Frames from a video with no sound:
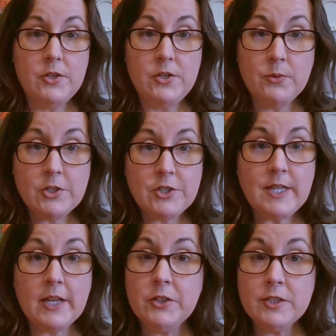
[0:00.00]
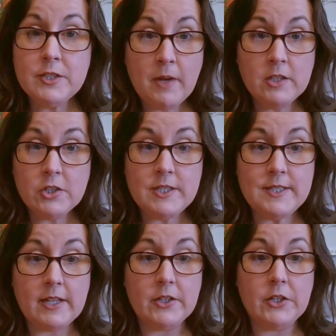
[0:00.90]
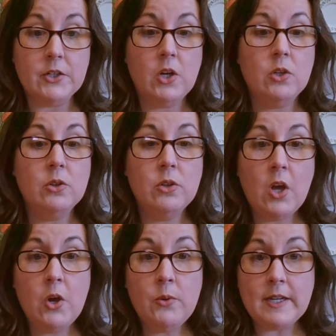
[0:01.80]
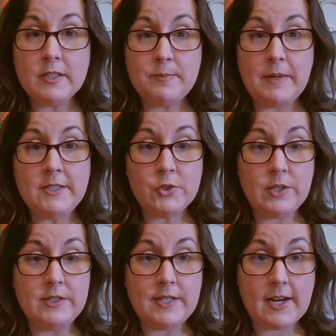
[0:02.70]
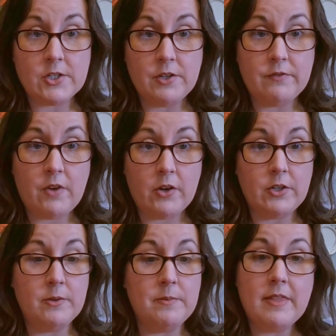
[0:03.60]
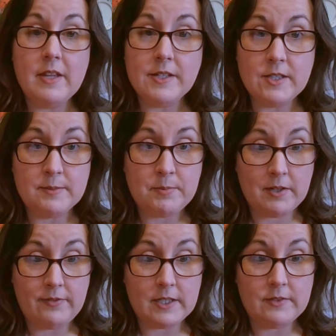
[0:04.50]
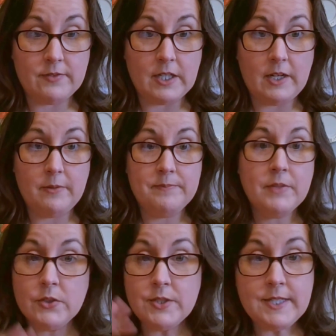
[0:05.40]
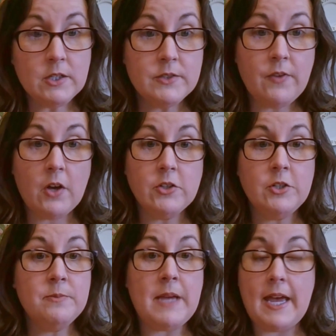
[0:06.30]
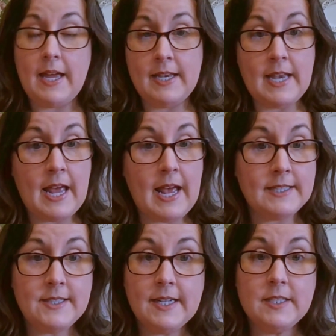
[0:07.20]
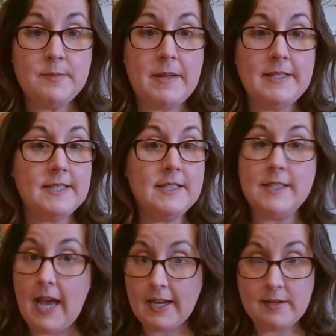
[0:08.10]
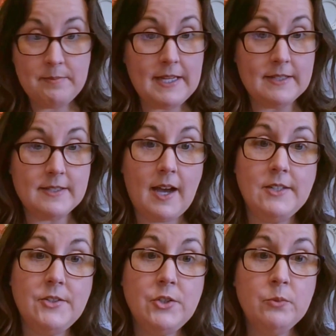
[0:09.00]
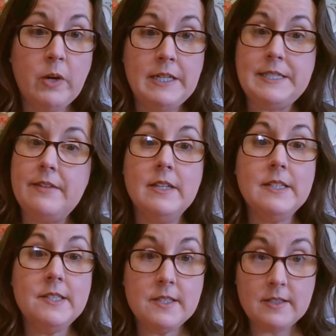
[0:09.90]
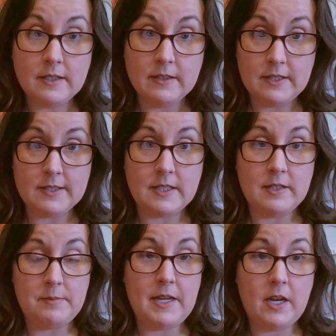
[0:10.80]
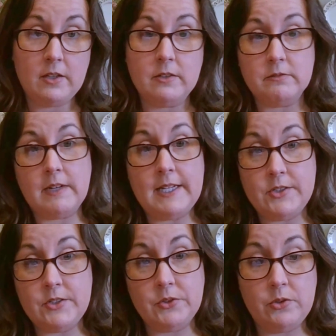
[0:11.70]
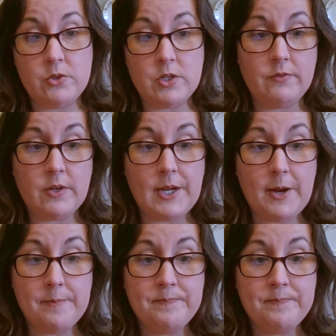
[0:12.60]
newish seller, smallish seller, low expense transaction volume, this is perfect for you. Your sales volume and Etsy expenses, that can be as high as you want, and this still is going to be a great solution for you.